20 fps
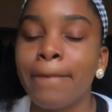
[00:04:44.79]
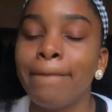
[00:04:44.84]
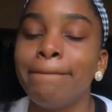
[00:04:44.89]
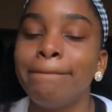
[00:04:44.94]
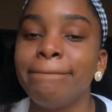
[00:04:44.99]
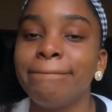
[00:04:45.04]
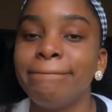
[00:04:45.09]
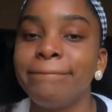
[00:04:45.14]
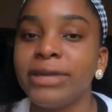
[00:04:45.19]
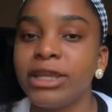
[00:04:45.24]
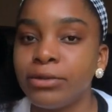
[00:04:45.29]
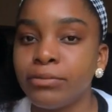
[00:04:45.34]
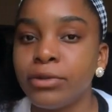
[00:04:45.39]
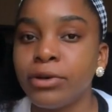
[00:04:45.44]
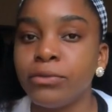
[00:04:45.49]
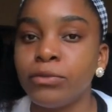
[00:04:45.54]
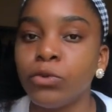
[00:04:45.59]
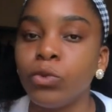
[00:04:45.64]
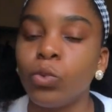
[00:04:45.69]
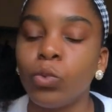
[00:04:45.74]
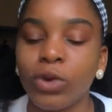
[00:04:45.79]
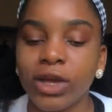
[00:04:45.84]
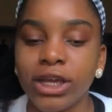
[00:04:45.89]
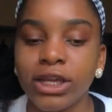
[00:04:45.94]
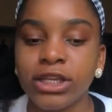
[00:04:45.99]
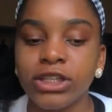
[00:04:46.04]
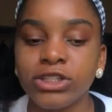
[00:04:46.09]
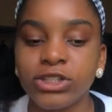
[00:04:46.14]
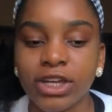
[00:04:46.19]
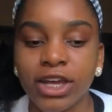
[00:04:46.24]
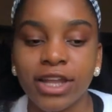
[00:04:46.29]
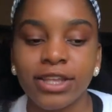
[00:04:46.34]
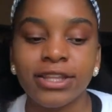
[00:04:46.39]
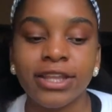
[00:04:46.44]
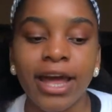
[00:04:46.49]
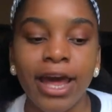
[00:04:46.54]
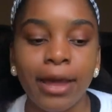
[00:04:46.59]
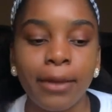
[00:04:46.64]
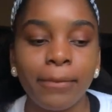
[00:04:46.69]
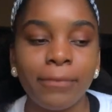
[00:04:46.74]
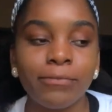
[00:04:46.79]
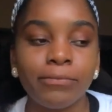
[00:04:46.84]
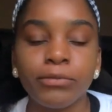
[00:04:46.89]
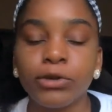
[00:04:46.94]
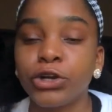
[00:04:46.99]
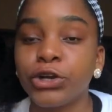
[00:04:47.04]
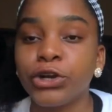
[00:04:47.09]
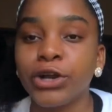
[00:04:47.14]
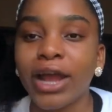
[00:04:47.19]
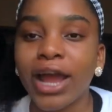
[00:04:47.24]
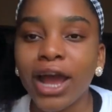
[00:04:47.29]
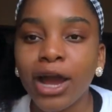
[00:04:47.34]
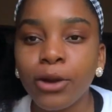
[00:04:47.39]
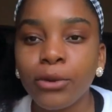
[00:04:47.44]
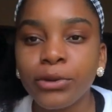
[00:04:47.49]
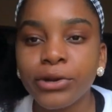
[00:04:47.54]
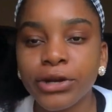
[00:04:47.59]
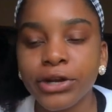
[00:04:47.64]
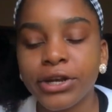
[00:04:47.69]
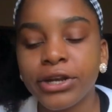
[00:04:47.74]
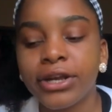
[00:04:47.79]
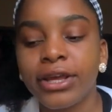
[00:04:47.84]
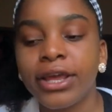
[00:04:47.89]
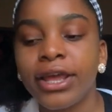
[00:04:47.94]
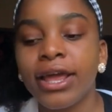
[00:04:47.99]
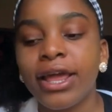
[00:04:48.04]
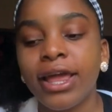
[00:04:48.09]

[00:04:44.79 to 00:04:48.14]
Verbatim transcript: minimum wage i got that per hour